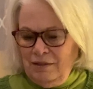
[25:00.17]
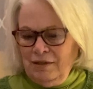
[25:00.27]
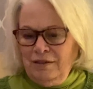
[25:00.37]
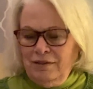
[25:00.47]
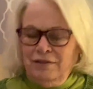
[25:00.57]

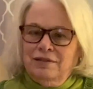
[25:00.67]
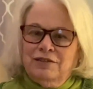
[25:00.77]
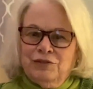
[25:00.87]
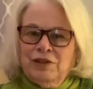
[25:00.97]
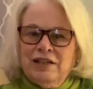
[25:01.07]

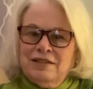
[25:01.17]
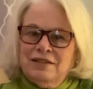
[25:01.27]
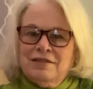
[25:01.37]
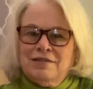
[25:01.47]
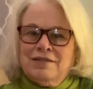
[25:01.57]
I'd like to
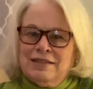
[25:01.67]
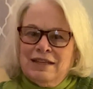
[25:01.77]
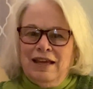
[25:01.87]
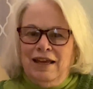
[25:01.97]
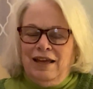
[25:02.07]

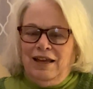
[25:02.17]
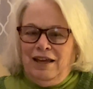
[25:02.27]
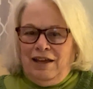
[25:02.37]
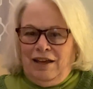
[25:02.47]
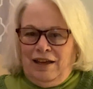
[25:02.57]

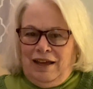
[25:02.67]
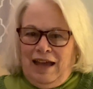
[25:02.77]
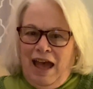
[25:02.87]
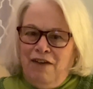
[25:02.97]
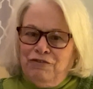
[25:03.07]

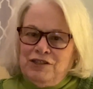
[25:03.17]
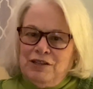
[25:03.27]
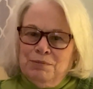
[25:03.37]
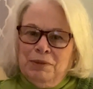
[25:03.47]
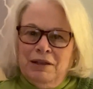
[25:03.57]
have
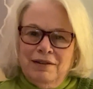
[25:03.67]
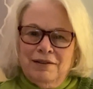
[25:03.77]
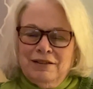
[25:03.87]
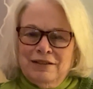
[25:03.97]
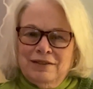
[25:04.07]
some
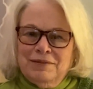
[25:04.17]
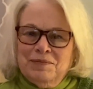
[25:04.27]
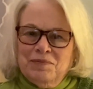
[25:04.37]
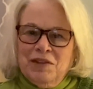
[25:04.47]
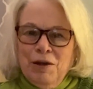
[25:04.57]

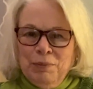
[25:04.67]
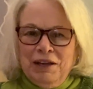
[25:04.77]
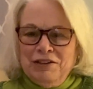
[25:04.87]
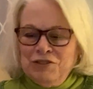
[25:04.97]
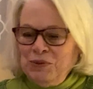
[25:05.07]

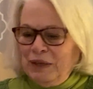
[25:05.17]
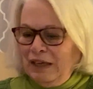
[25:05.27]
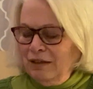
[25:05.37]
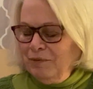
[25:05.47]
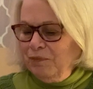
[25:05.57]
company doing
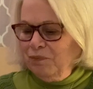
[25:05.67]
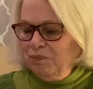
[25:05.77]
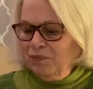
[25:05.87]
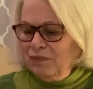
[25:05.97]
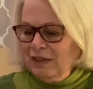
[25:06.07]
it
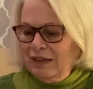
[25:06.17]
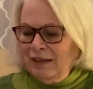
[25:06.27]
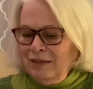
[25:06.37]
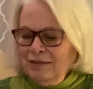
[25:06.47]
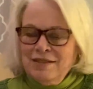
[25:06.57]

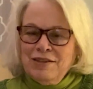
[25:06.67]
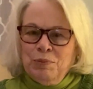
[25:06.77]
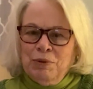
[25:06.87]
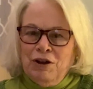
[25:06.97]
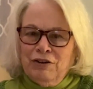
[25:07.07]
and see the
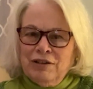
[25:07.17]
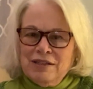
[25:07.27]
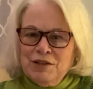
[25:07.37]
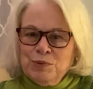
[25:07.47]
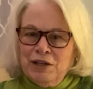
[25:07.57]
progress
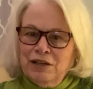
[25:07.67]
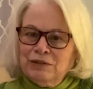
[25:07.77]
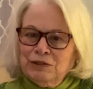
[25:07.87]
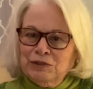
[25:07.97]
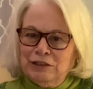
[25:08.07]
as we go
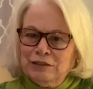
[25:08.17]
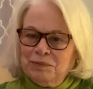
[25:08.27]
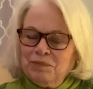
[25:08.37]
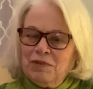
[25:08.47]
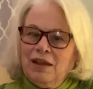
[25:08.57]
along.
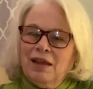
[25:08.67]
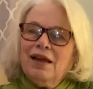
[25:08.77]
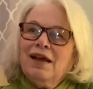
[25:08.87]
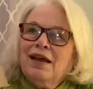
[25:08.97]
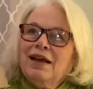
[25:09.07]

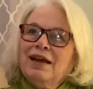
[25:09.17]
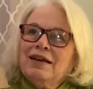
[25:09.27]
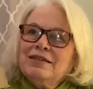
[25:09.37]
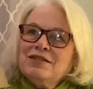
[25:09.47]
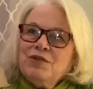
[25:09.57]

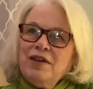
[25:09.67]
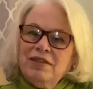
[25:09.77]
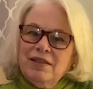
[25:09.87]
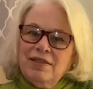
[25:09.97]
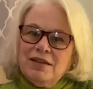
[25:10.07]
So I
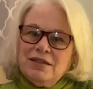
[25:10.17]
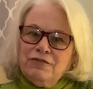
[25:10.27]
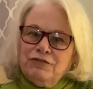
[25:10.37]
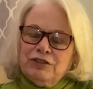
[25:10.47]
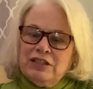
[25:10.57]
think that's it
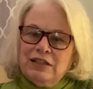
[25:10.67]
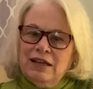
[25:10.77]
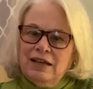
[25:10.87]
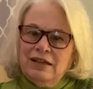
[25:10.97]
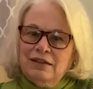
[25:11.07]
for
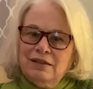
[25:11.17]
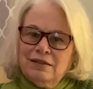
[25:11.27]
today.